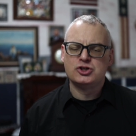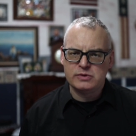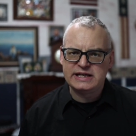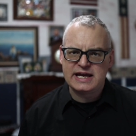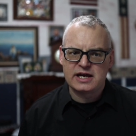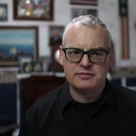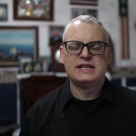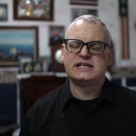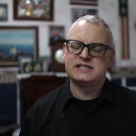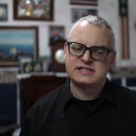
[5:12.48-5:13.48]
to do it again.
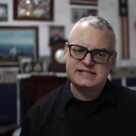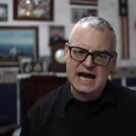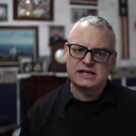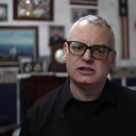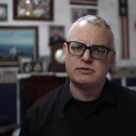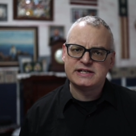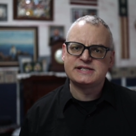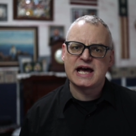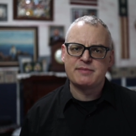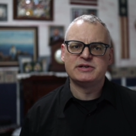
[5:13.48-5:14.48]
And that's exactly what
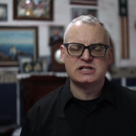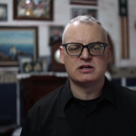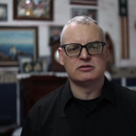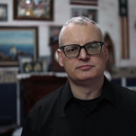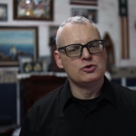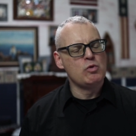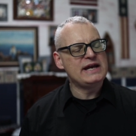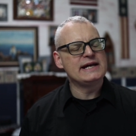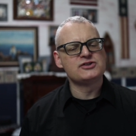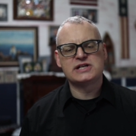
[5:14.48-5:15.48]
has happened here. The
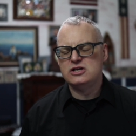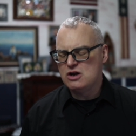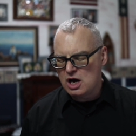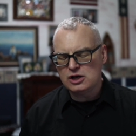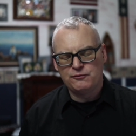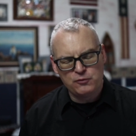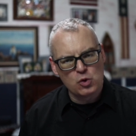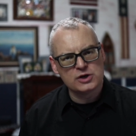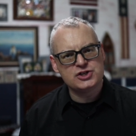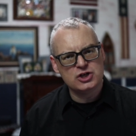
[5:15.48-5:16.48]
White House cannot
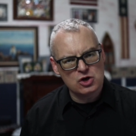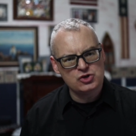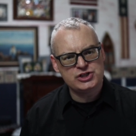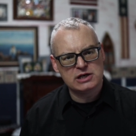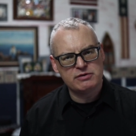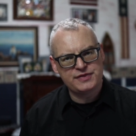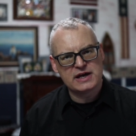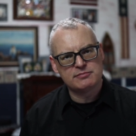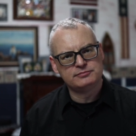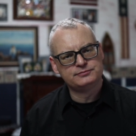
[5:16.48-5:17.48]
afford to negotiate with
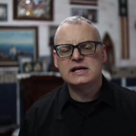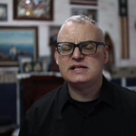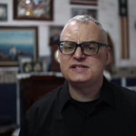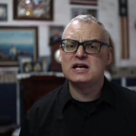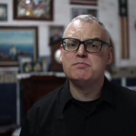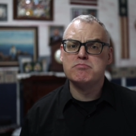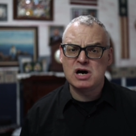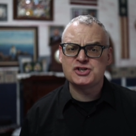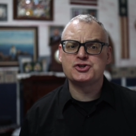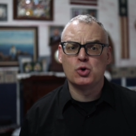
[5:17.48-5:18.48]
them and instead
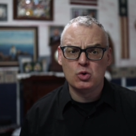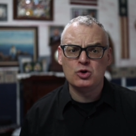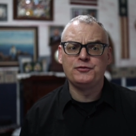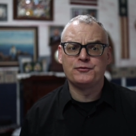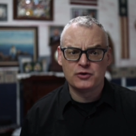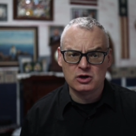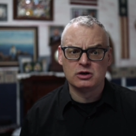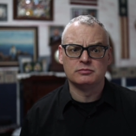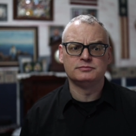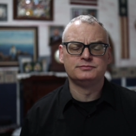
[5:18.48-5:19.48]
must hold
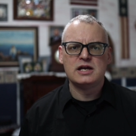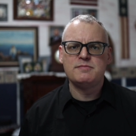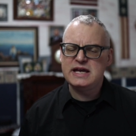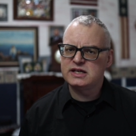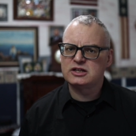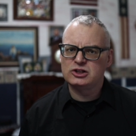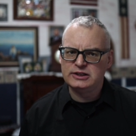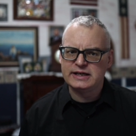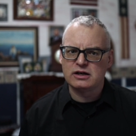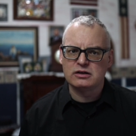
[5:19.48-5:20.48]
firm and make it
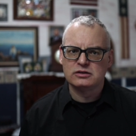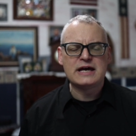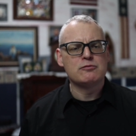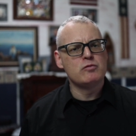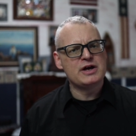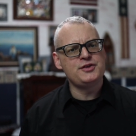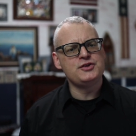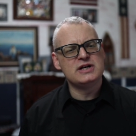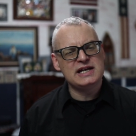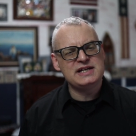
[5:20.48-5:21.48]
clear that whether the
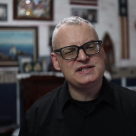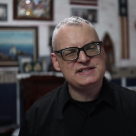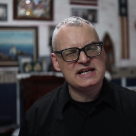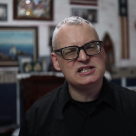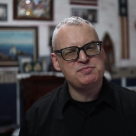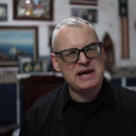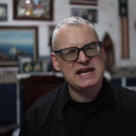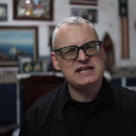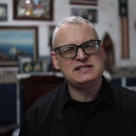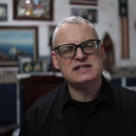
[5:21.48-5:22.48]
United States
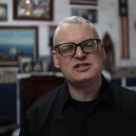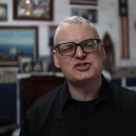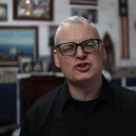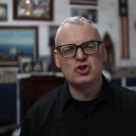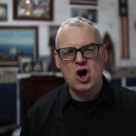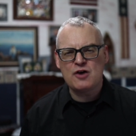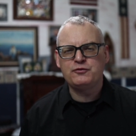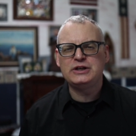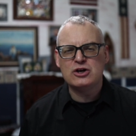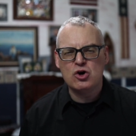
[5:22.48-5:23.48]
pays its
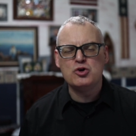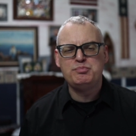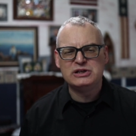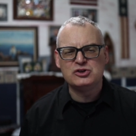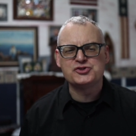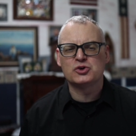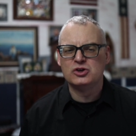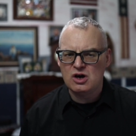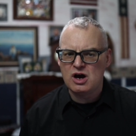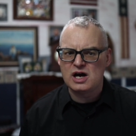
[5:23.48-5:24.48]
lawfully owed bills or
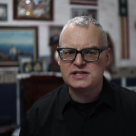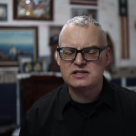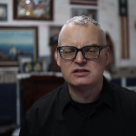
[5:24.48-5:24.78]
not